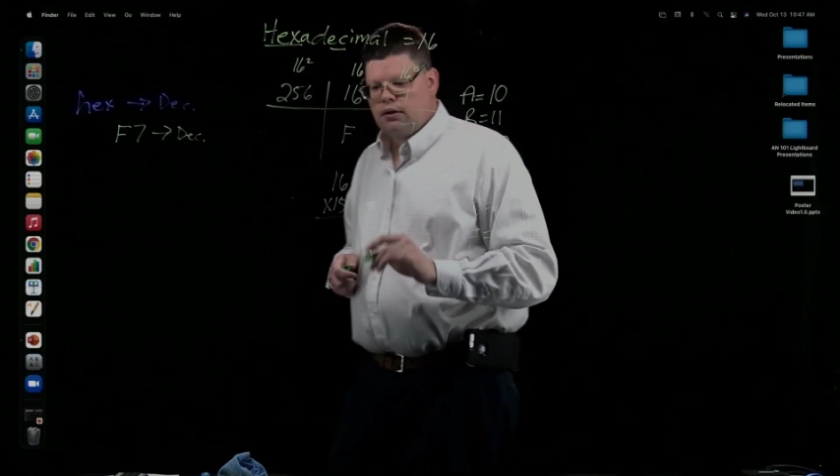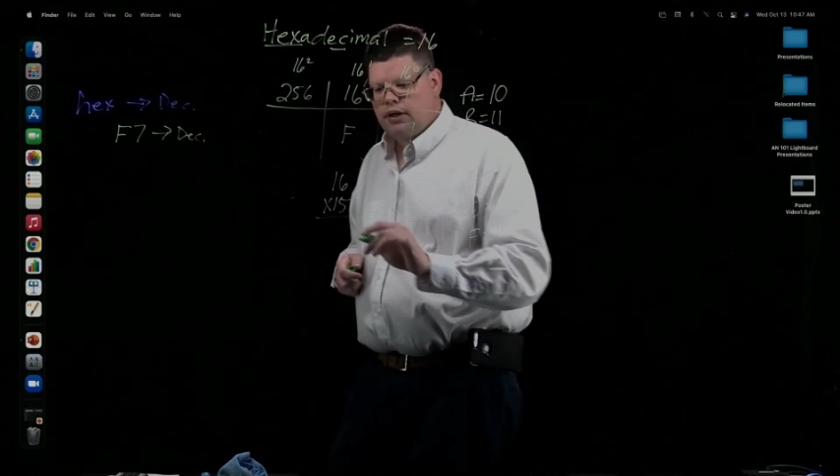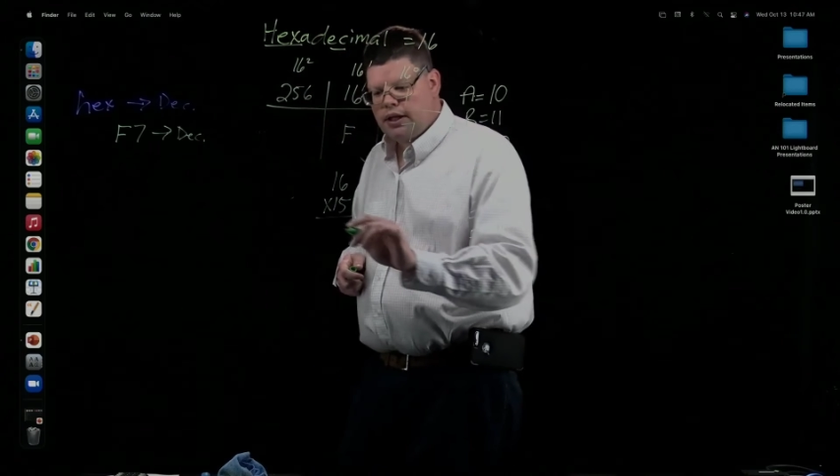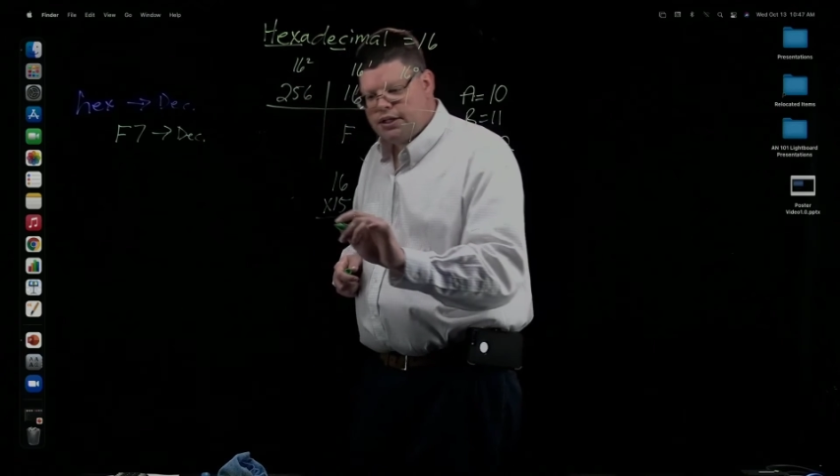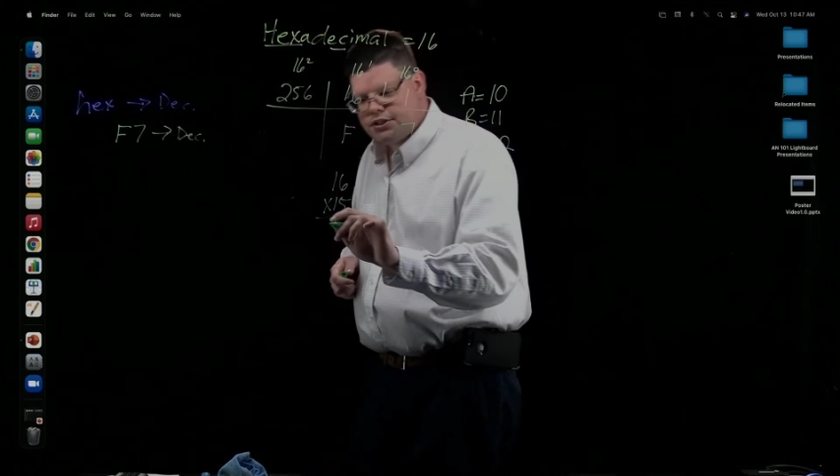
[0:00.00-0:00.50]

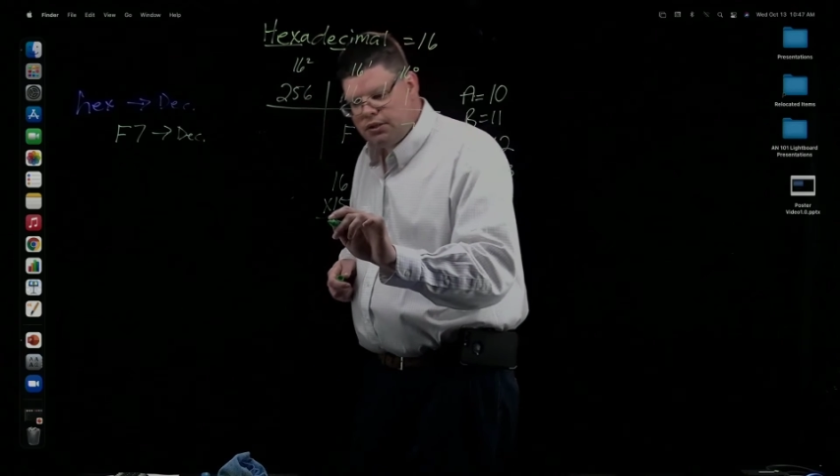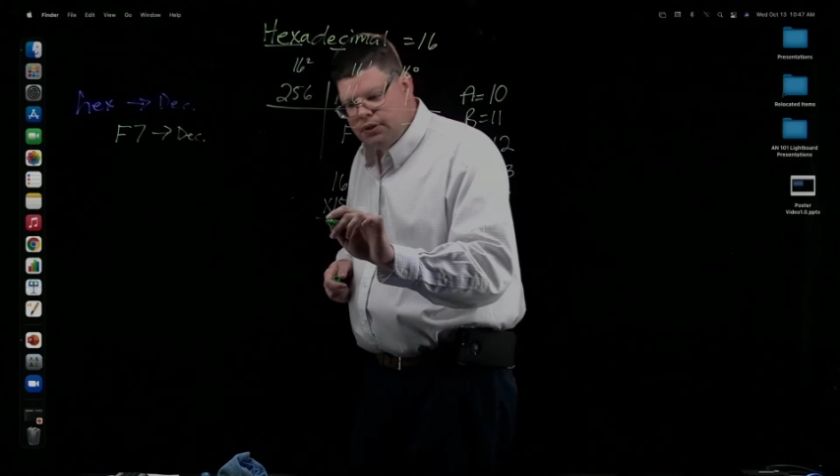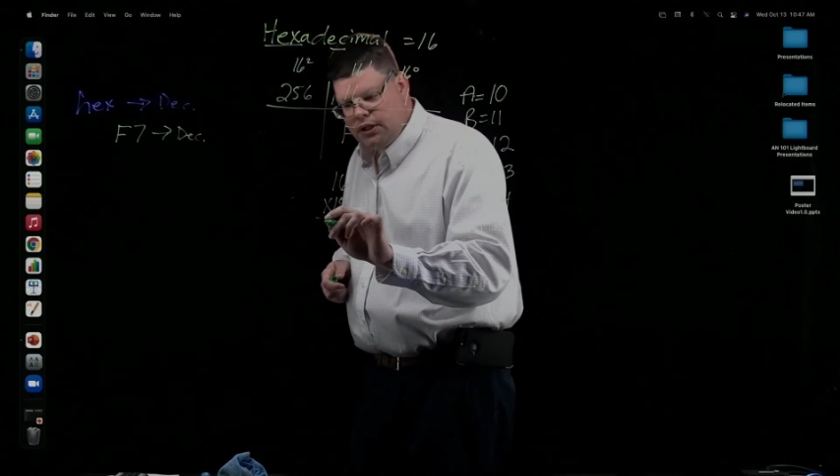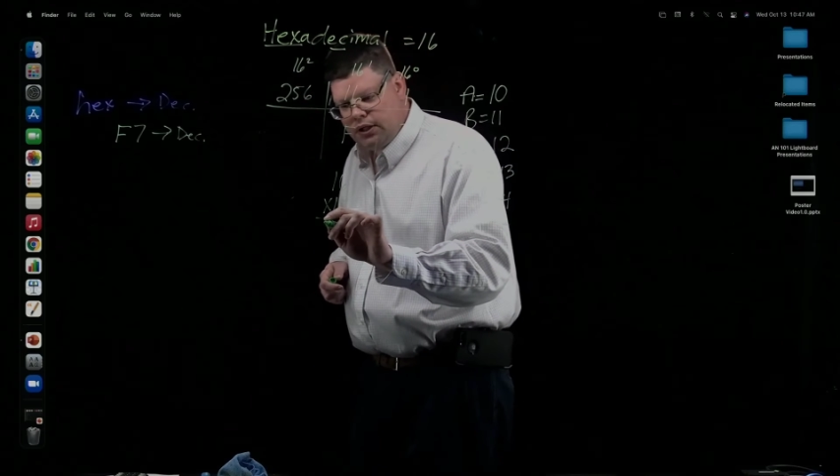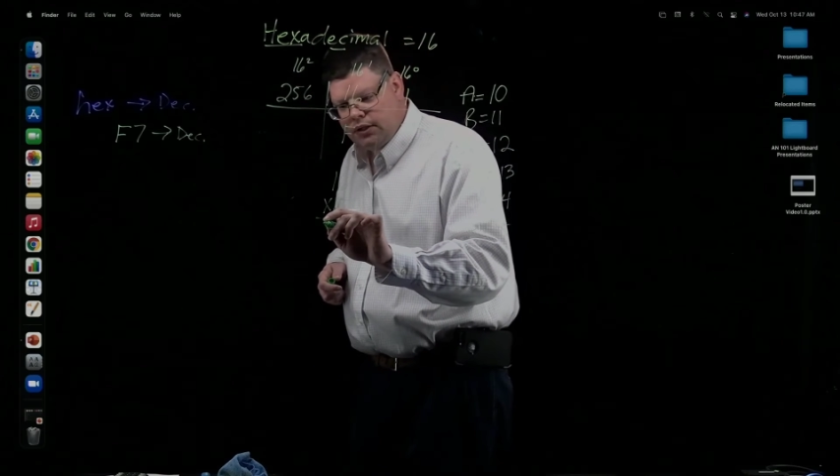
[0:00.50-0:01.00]
And that's going to
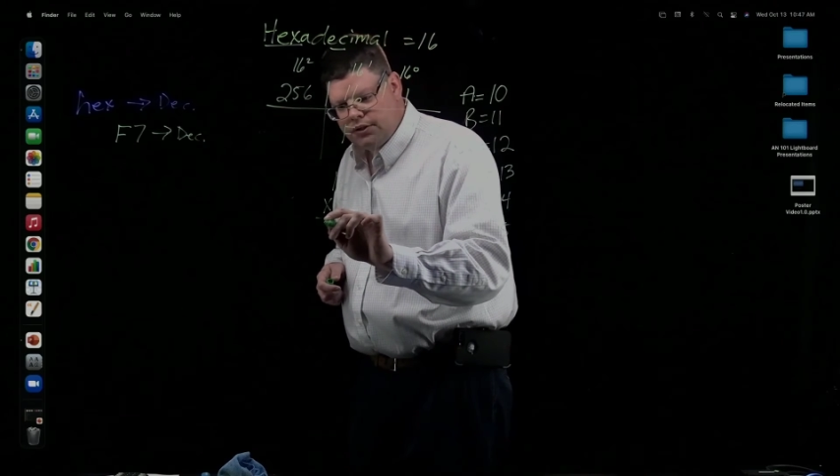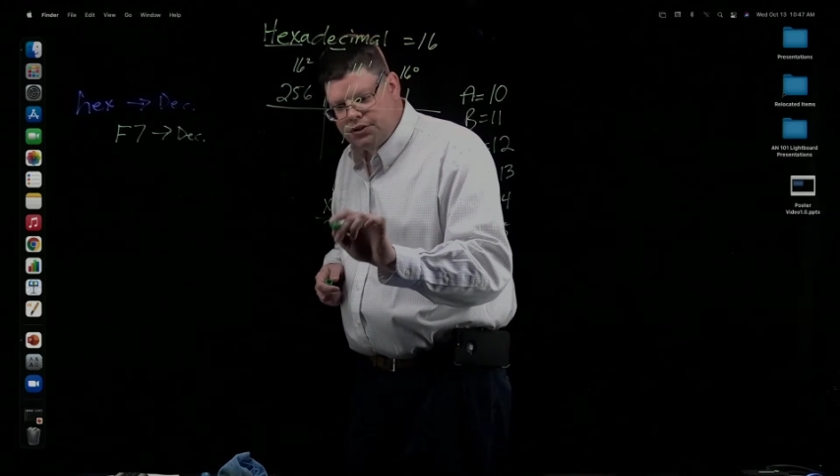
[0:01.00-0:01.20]
be